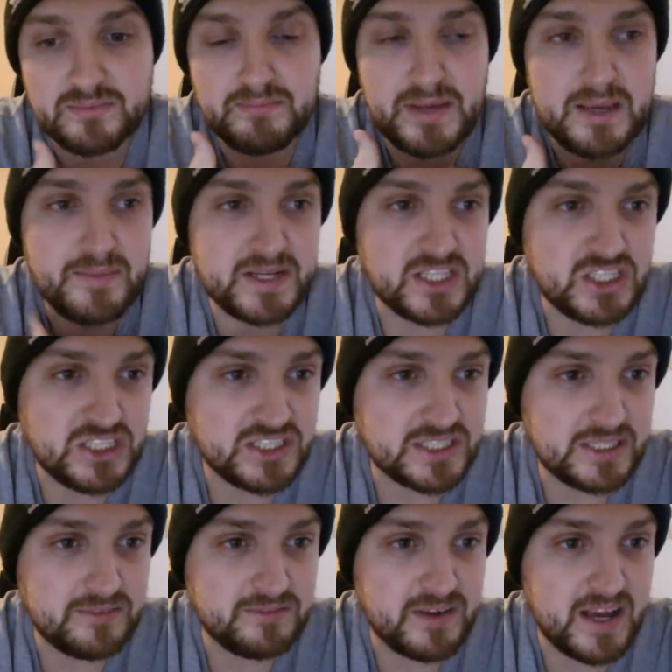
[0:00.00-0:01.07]
me being a
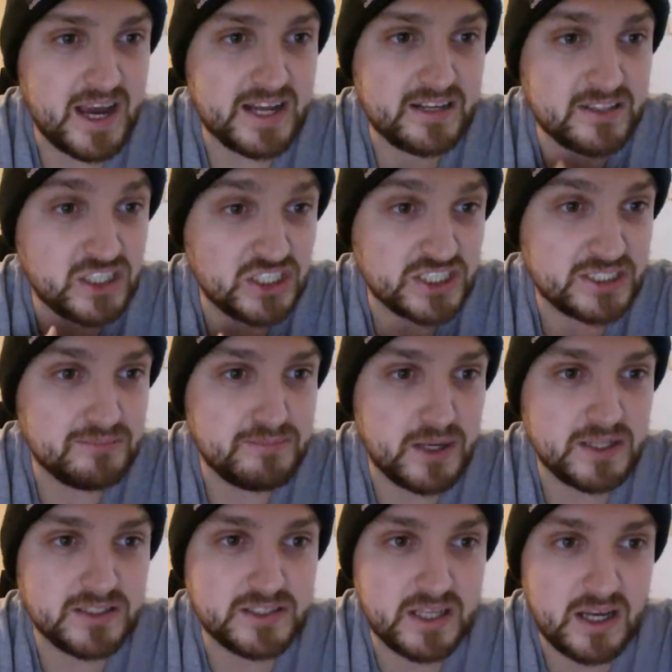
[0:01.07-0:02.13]
Shishkin fan and a Shishkin
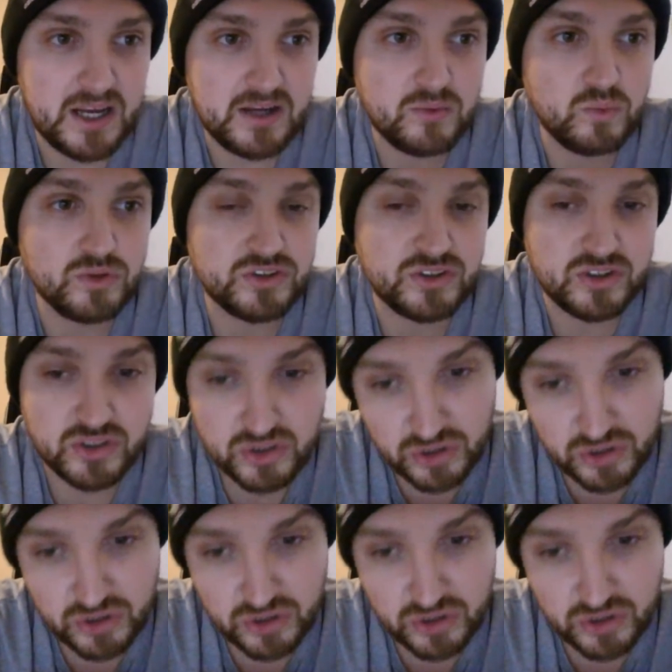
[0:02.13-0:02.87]
punter, was